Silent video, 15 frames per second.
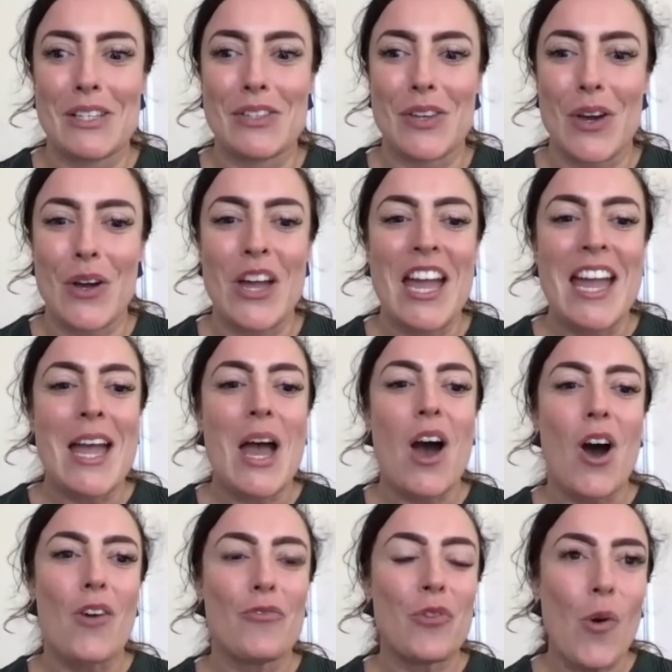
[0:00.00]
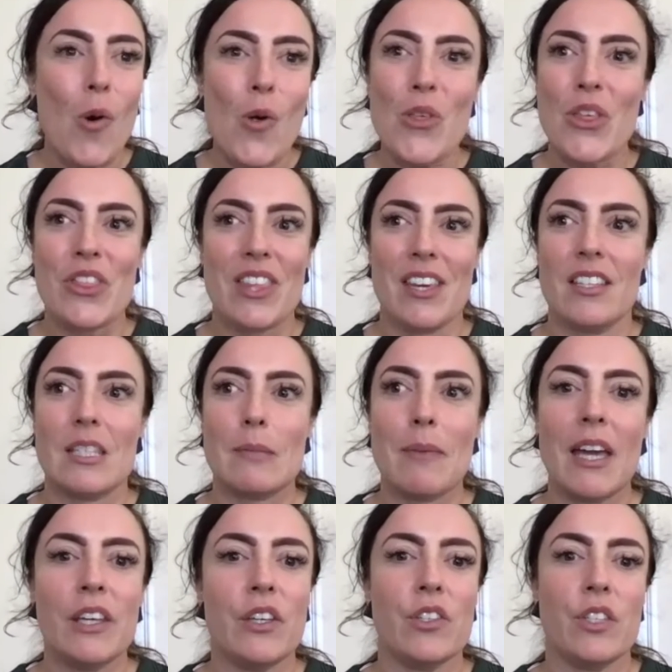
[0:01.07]
So of all the things,
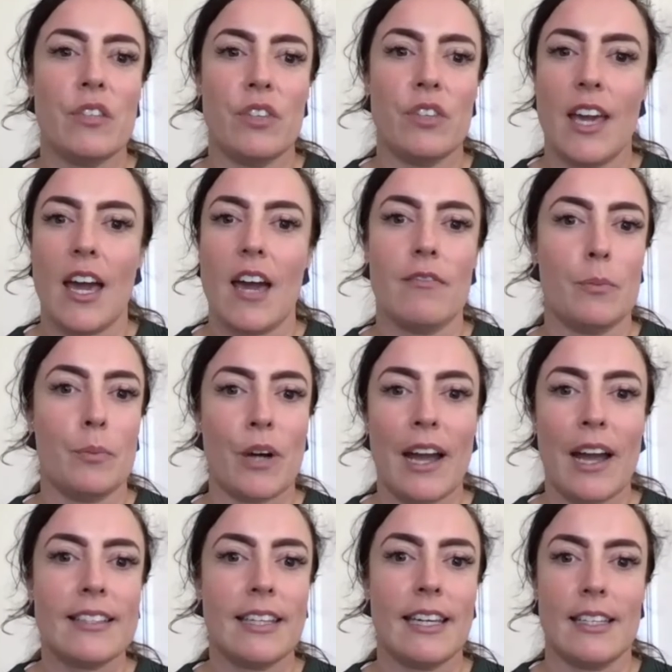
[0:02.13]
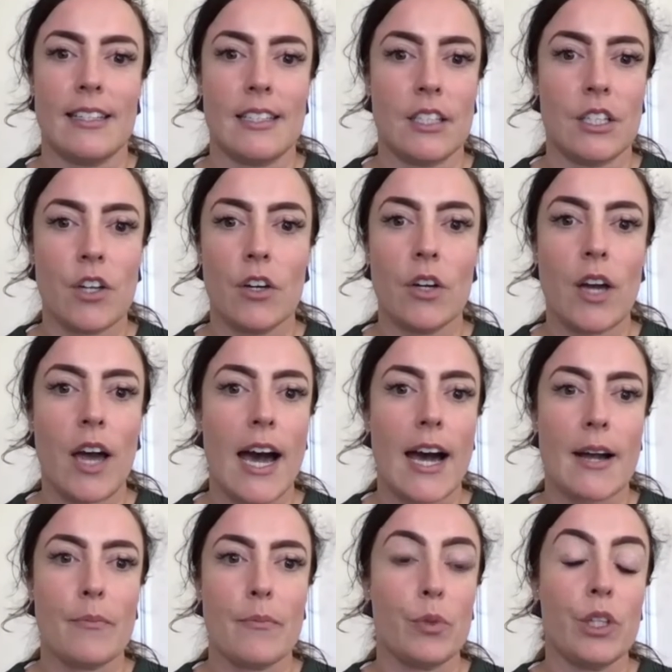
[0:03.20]
make use of your Canva brand kit. You know,
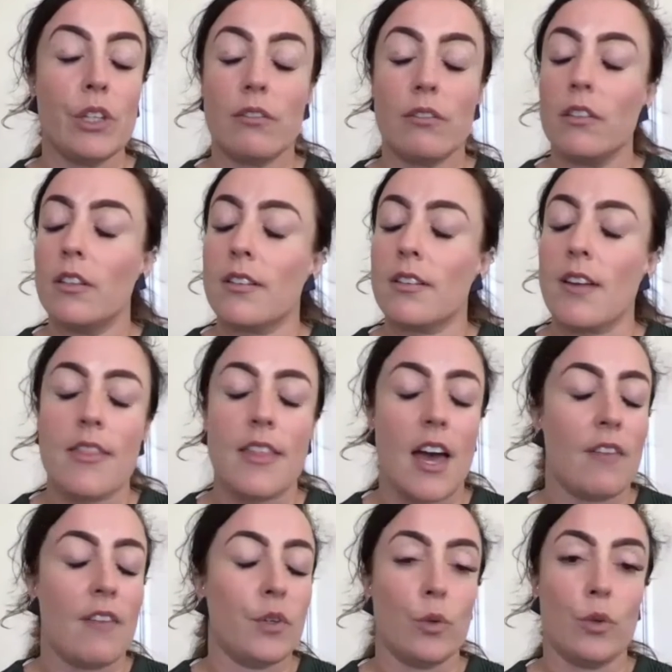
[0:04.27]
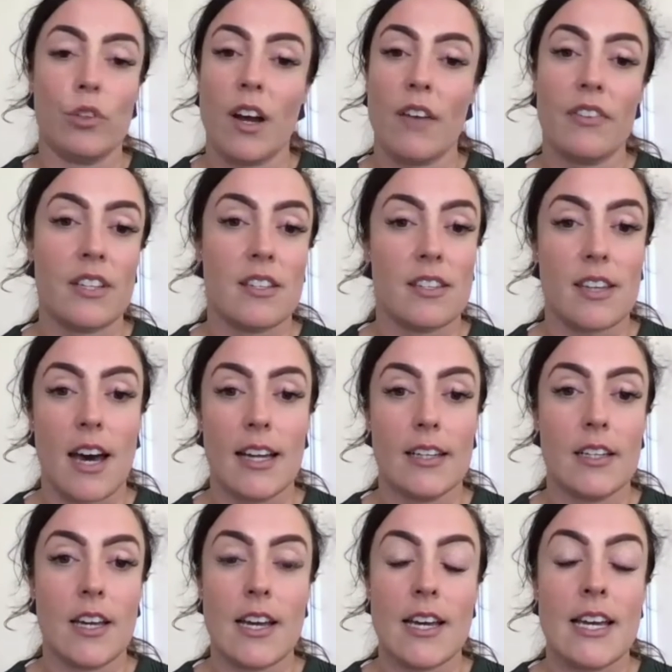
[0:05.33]
um, you can either have your graphic
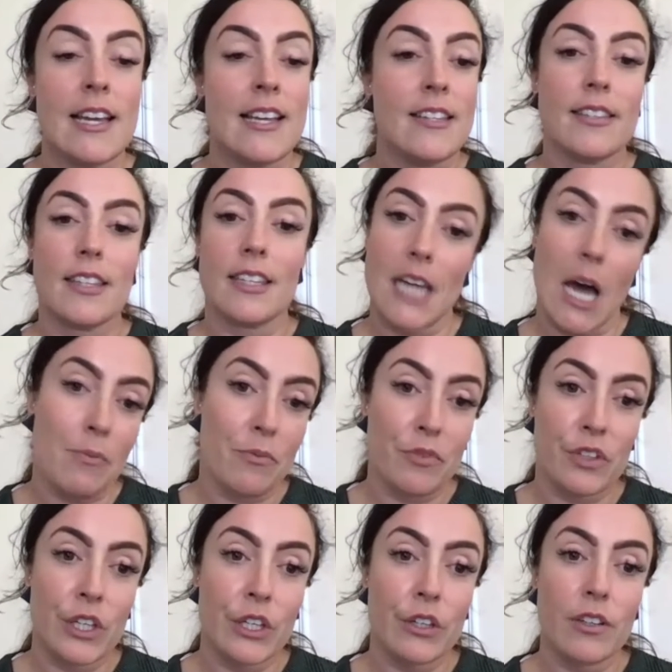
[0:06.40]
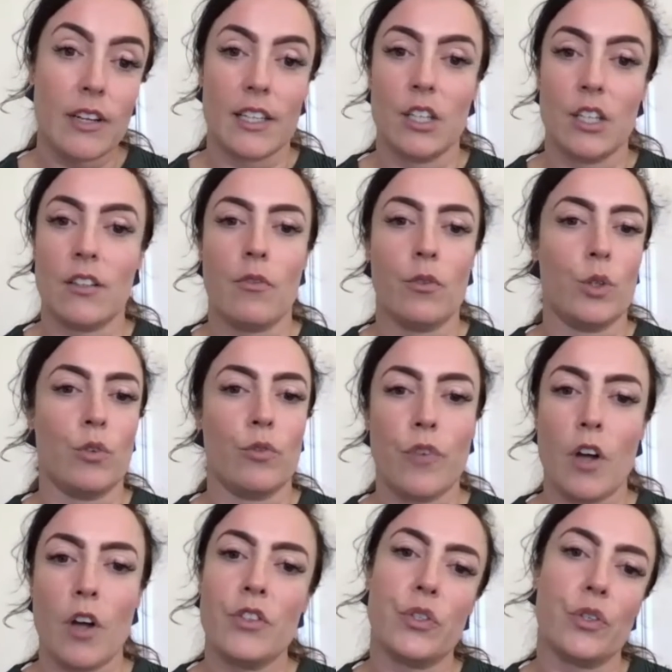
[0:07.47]
designer set it up for you, like you'll have all your
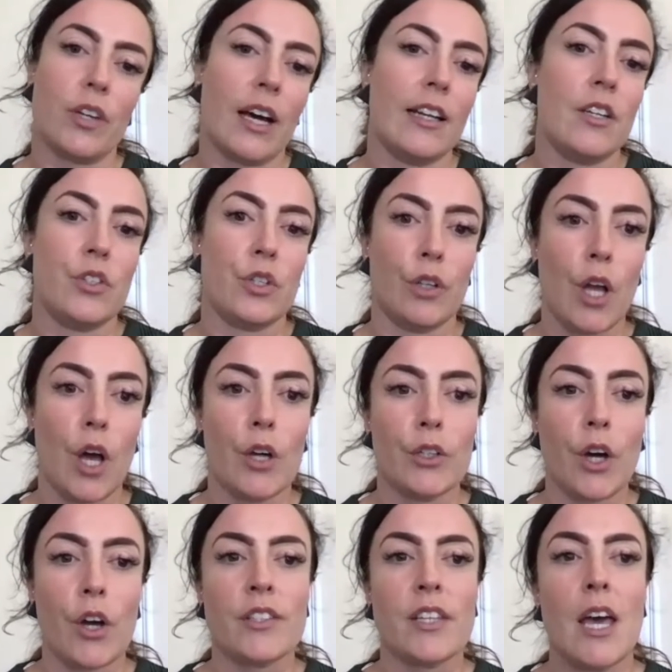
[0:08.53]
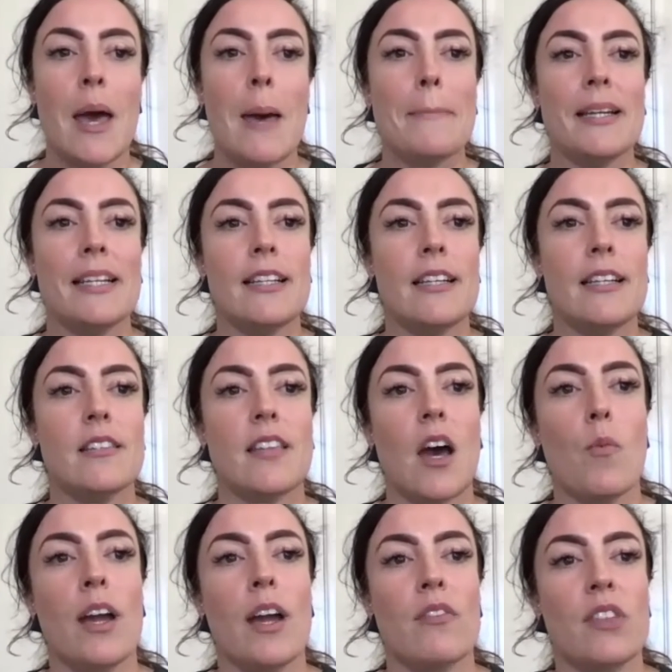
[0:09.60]
fonts, your colors, your logos, but at least
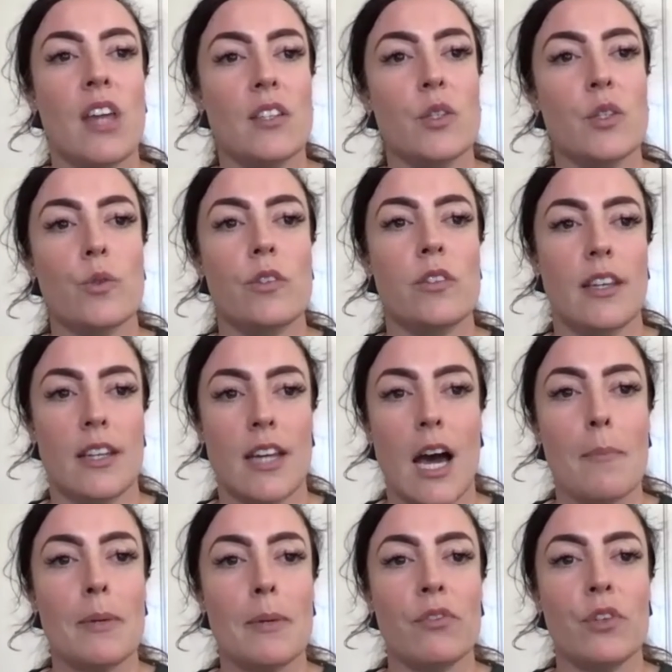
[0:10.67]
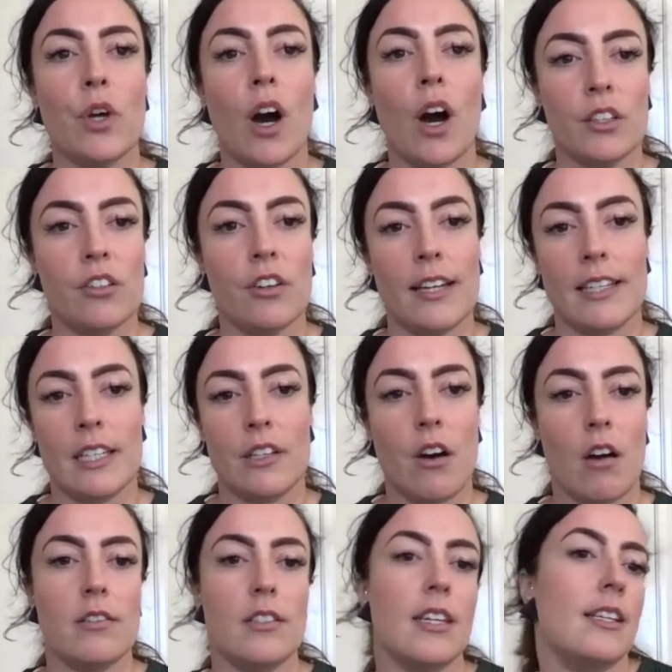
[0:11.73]
that way, if that's all set up, if you are creating
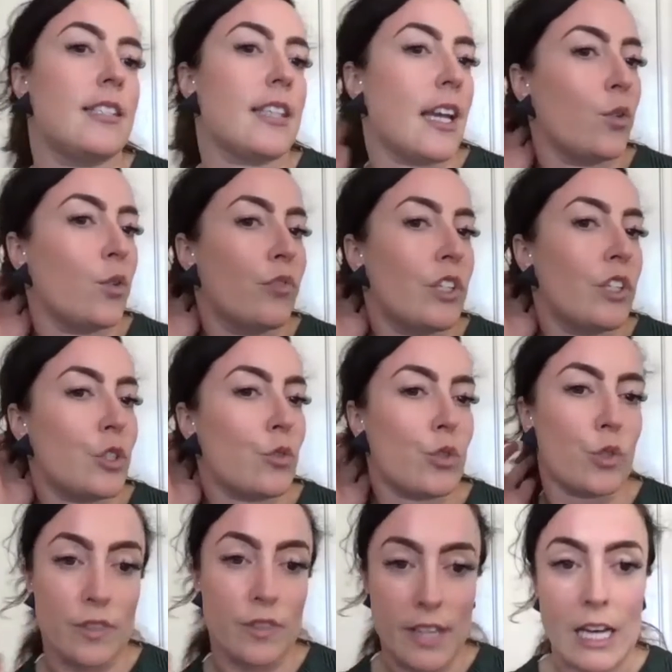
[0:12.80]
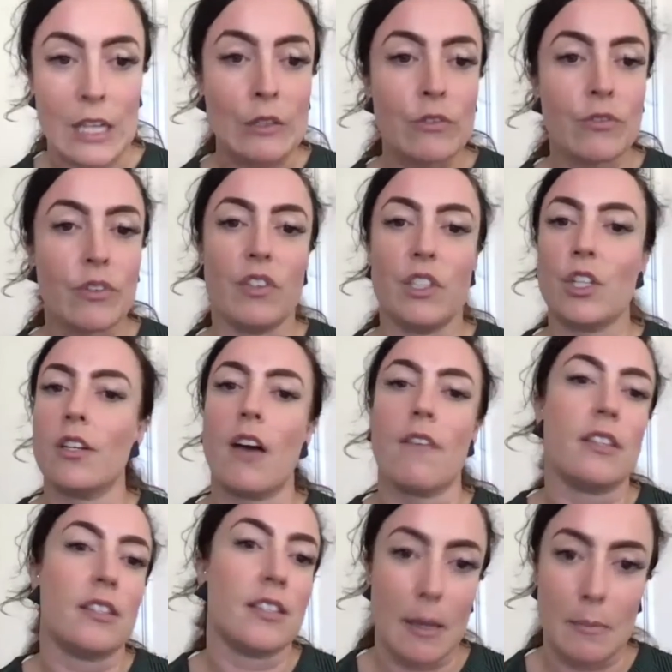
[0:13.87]
content and your visuals yourself, if you don't
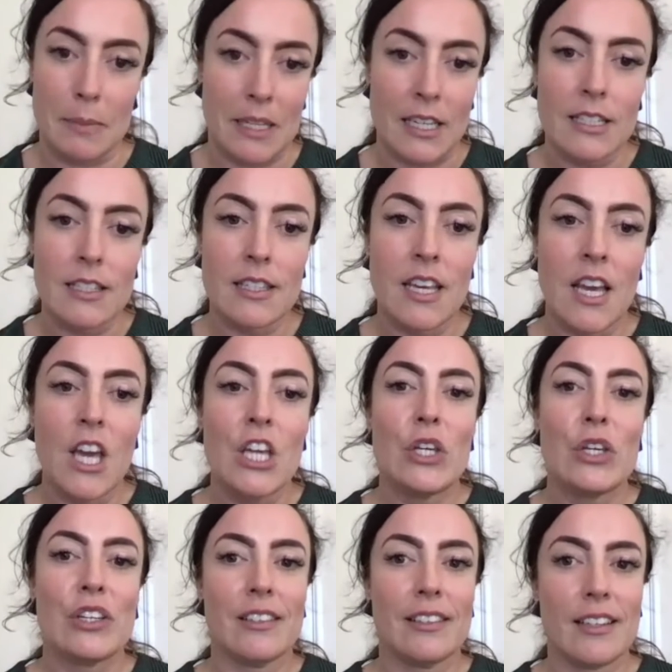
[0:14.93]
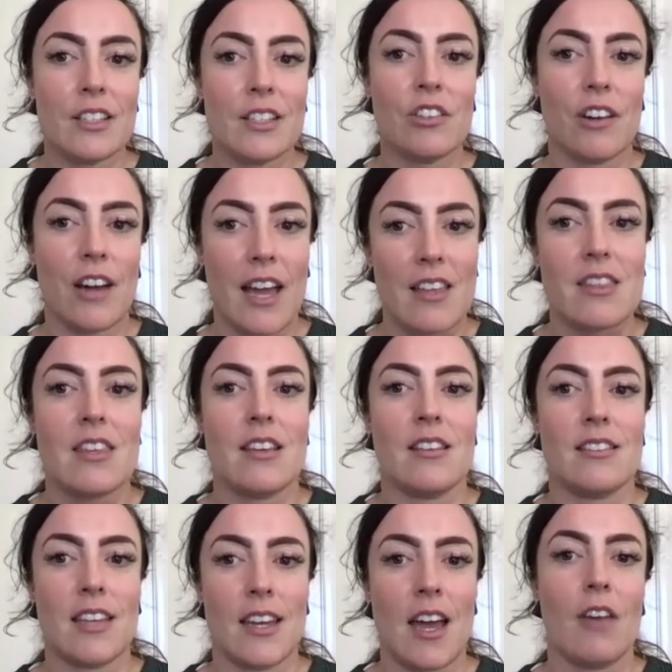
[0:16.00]
have the templates, you can at least create
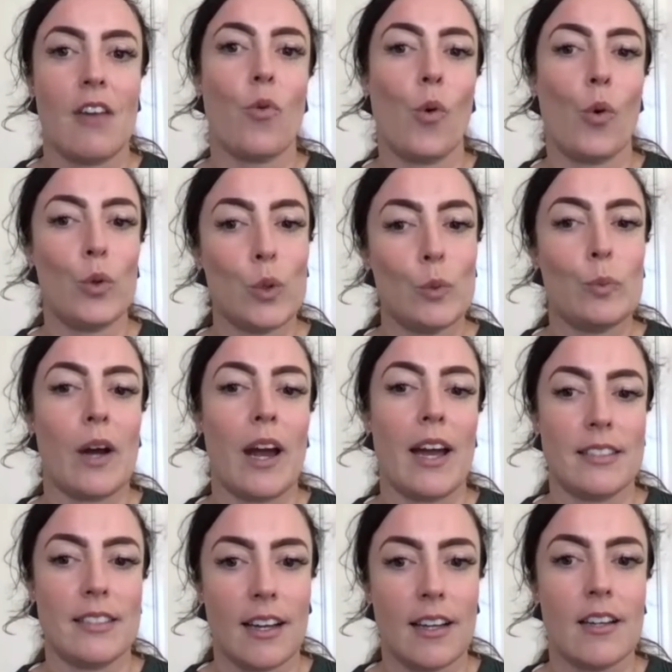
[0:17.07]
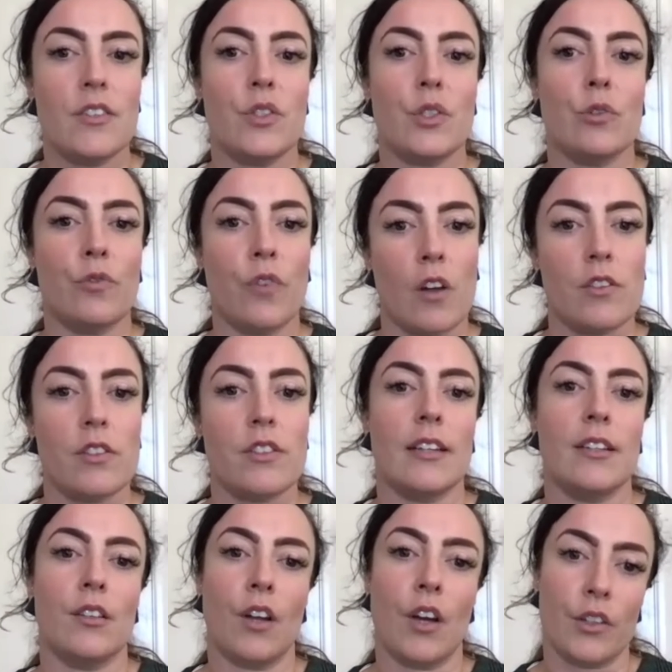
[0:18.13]
things that have all your brand colors, your fonts, and
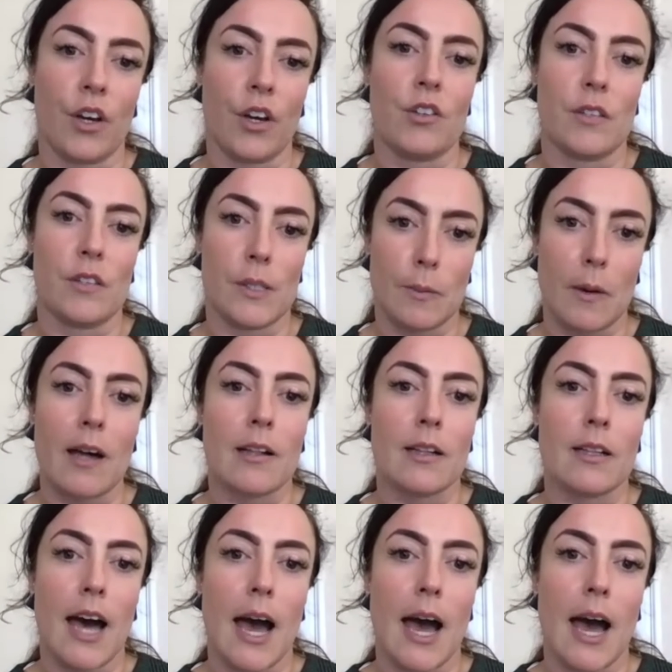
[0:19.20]
your logos as well.